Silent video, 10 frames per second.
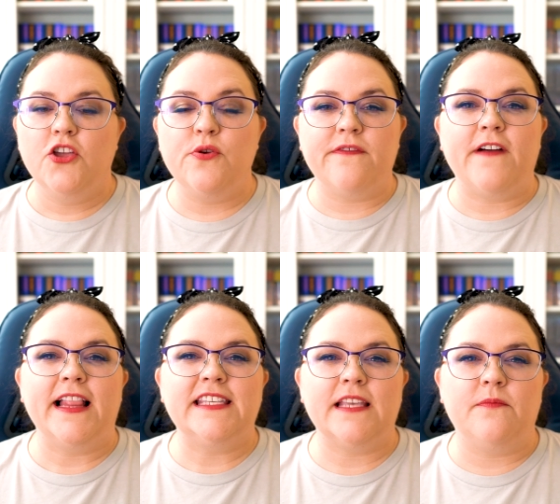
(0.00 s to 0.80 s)
You have
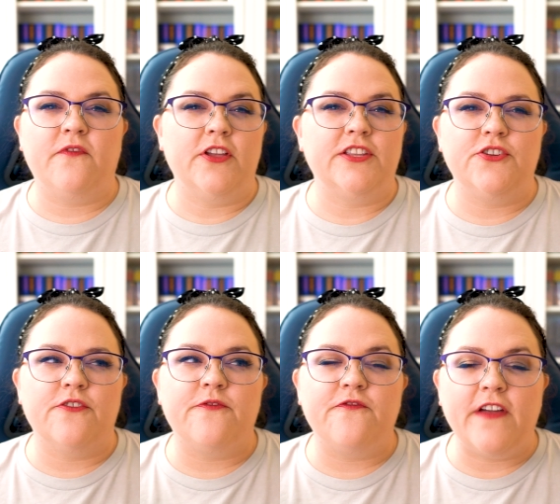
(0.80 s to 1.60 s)
finally stepped foot into
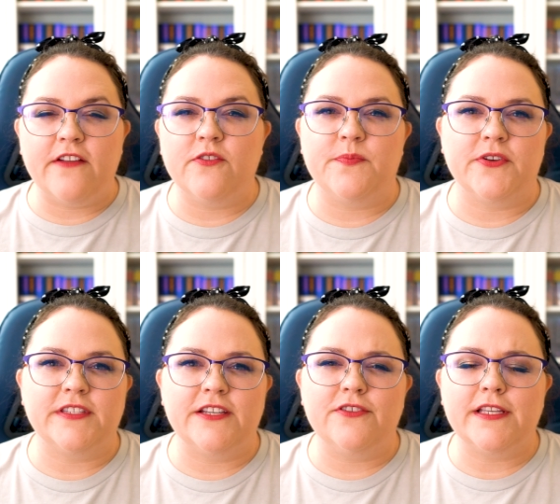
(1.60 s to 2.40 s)
your favorite book
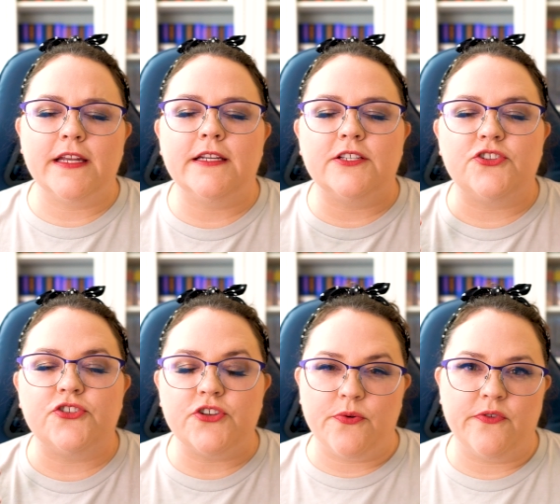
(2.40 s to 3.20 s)
series, and it is
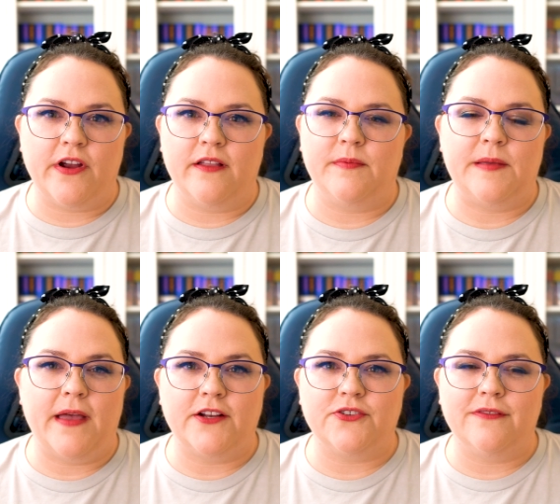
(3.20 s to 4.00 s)
so incredibly
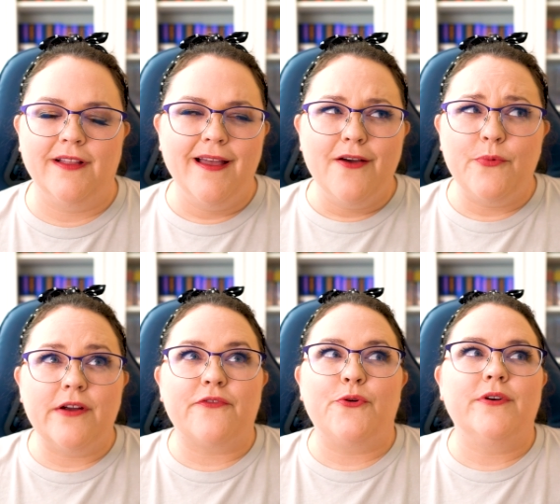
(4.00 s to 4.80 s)
magical. We
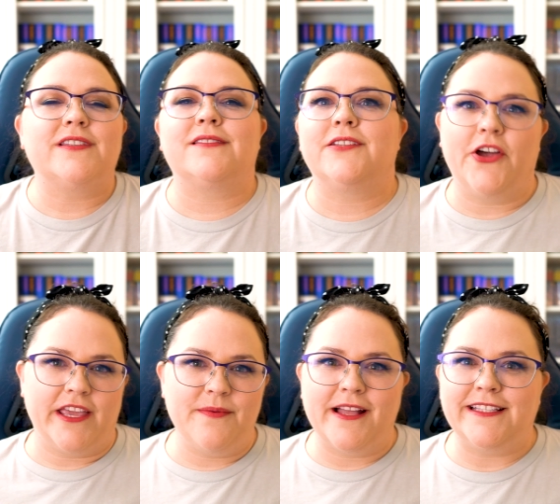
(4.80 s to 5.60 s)
are, of course,
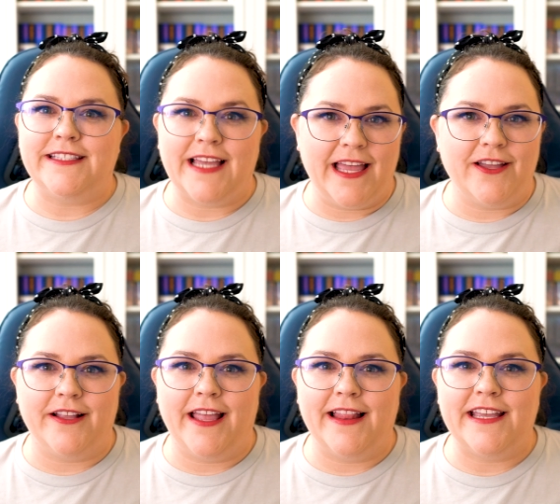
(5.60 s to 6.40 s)
talking about
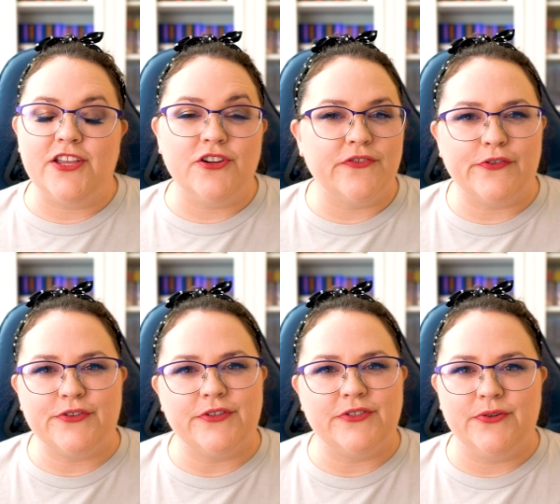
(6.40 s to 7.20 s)
Diagon Alley at
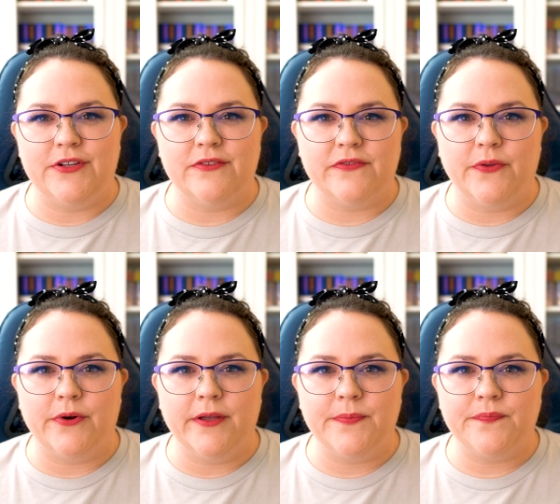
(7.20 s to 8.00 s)
Universal Studios
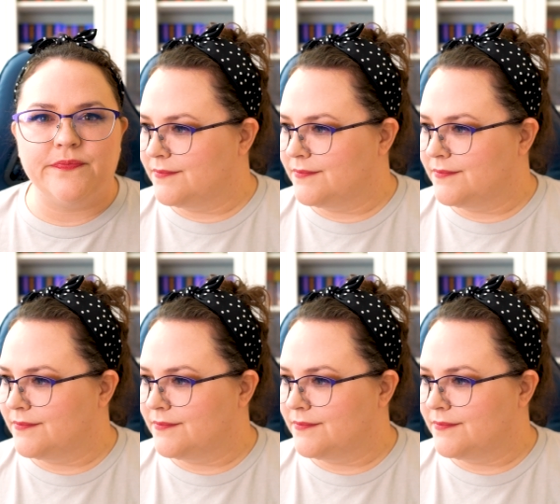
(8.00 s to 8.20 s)
Florida.